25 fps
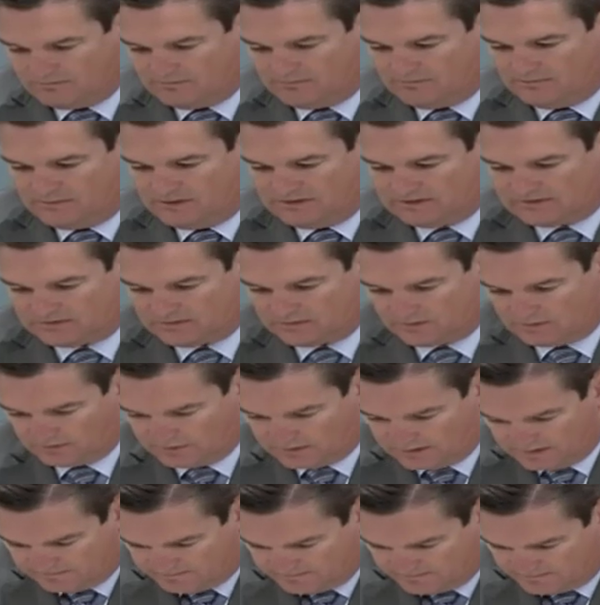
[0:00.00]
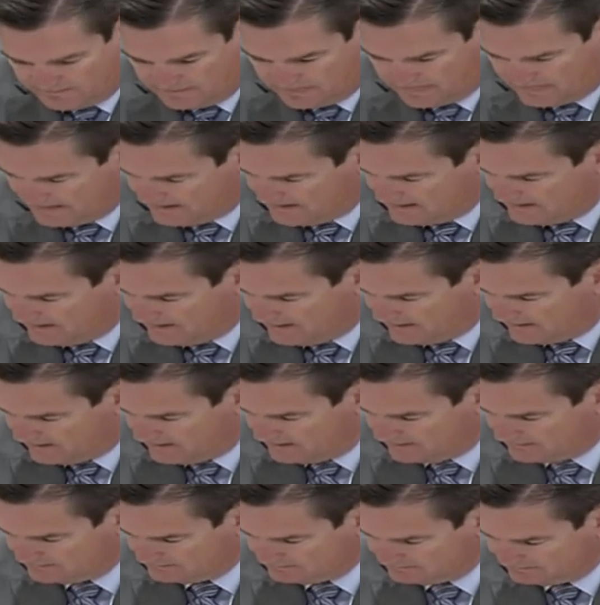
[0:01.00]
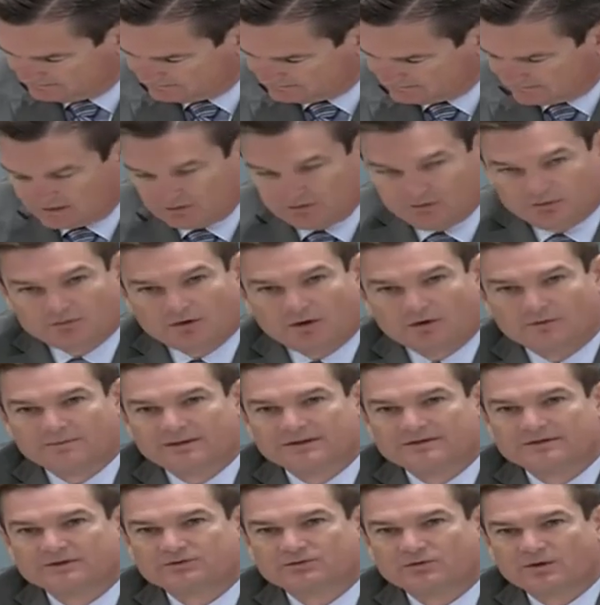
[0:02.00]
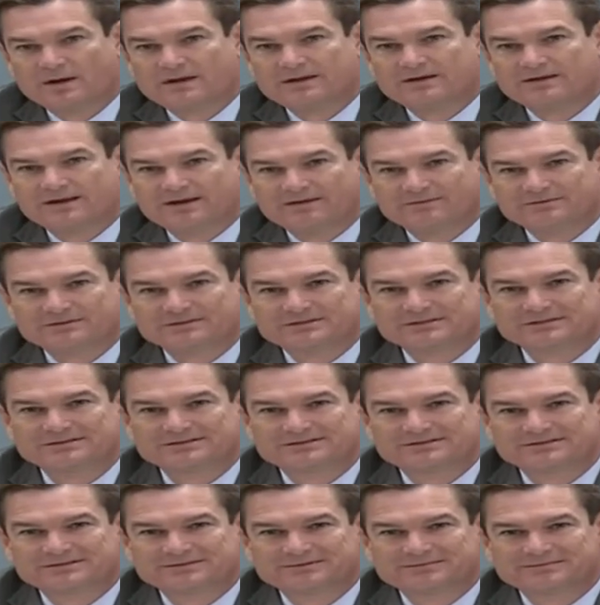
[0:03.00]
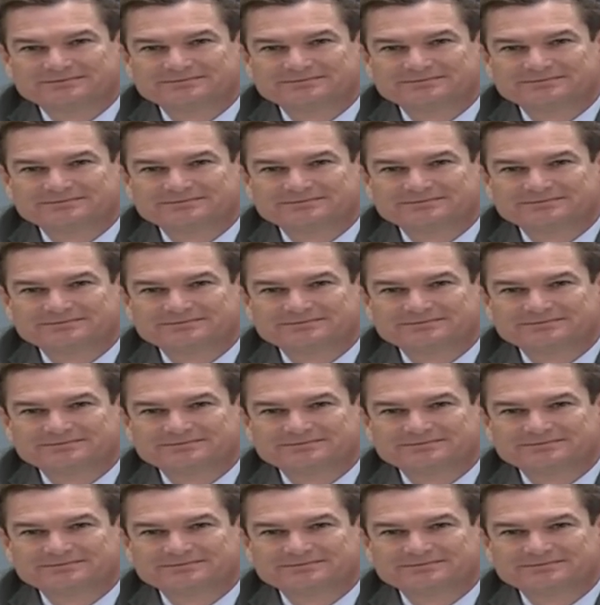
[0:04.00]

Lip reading: Ms. Truly, you talked about the trade deficits.